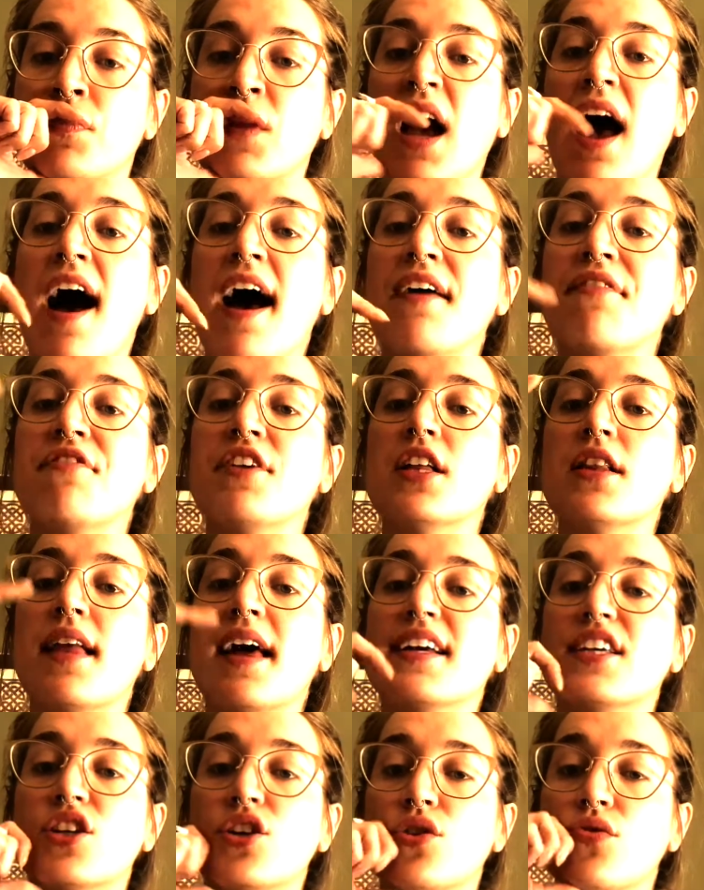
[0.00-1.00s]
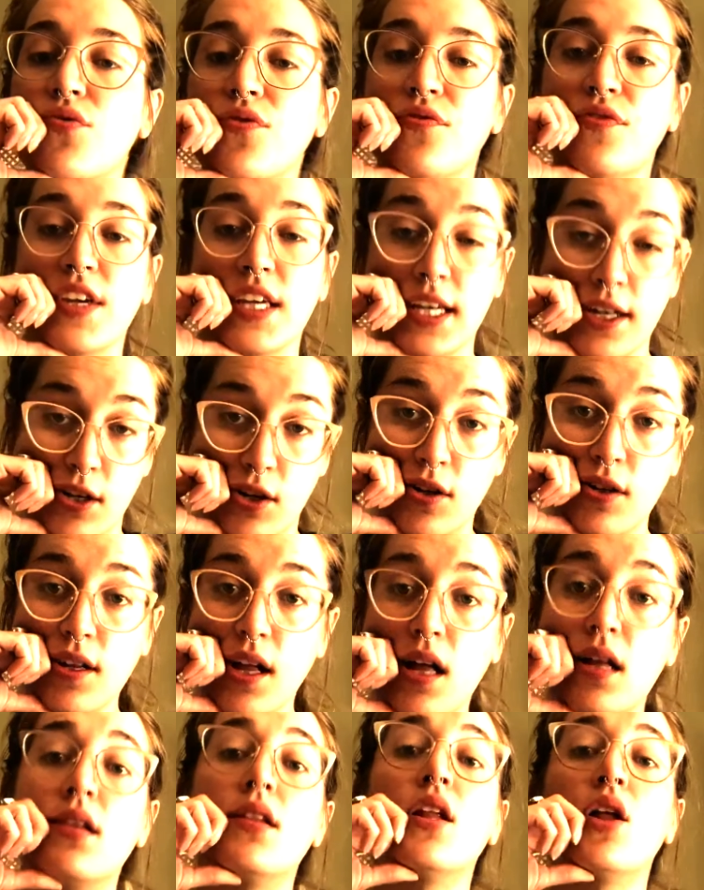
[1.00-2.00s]
I feel like you feel
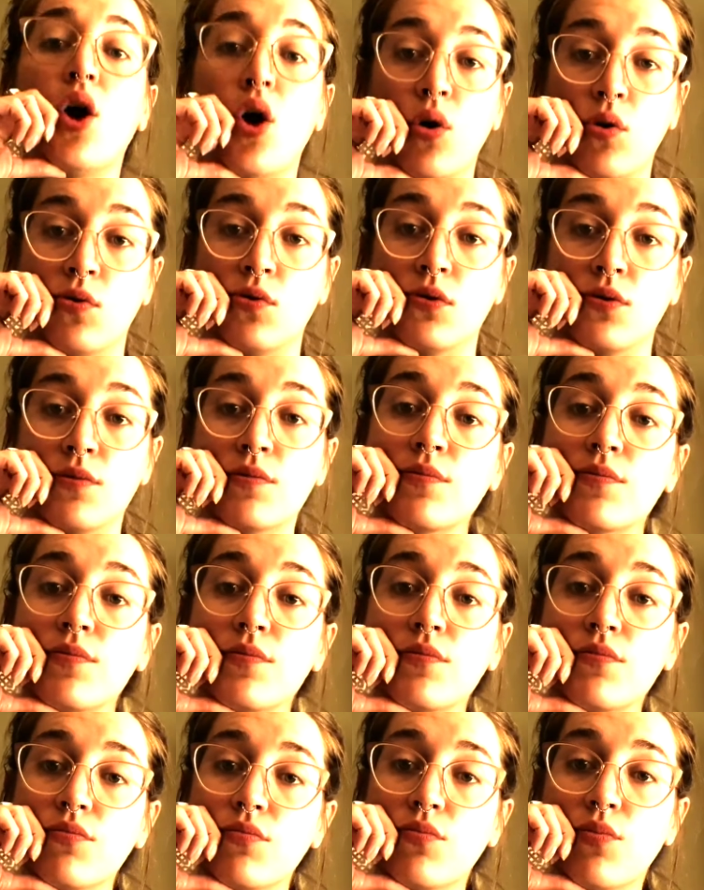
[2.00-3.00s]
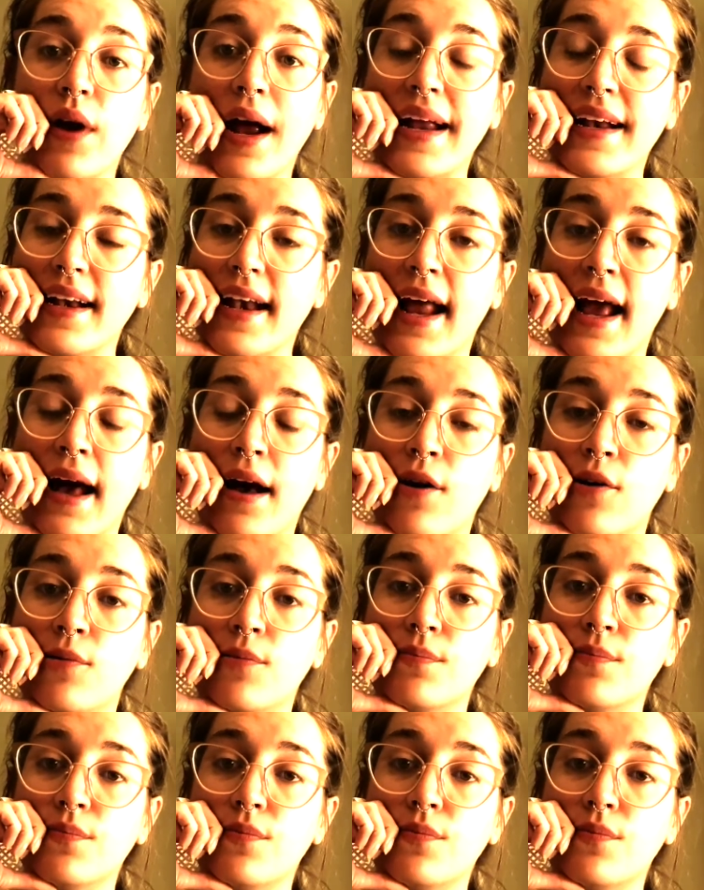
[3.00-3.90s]
alone right now.